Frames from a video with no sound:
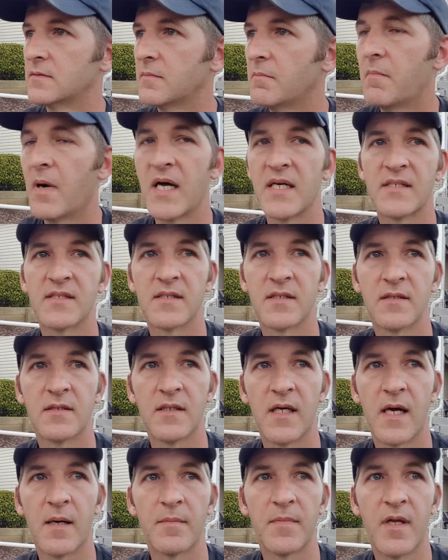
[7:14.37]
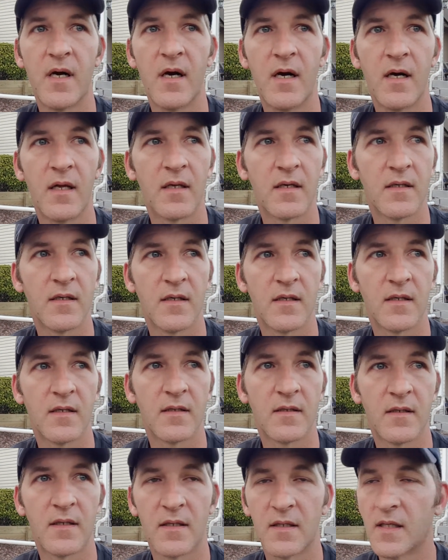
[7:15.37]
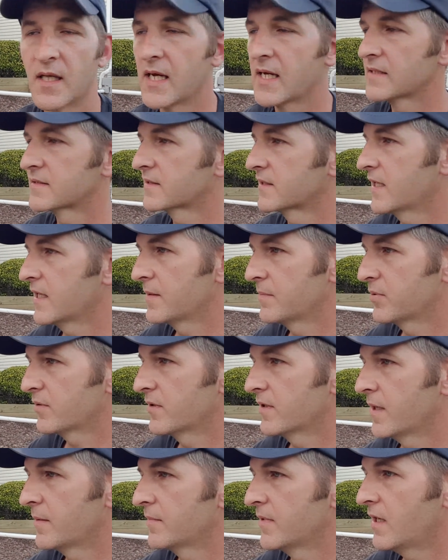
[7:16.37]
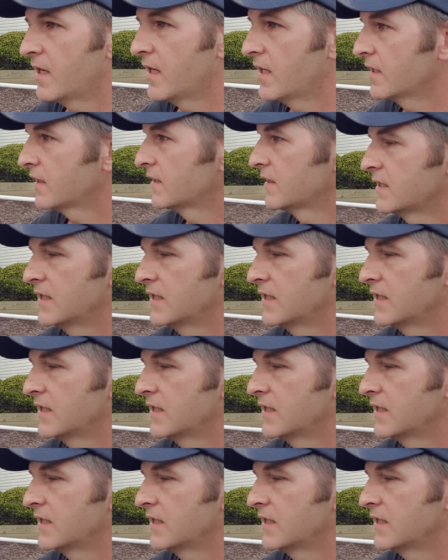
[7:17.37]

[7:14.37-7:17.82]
mason, I'm not a landscaper, I'm not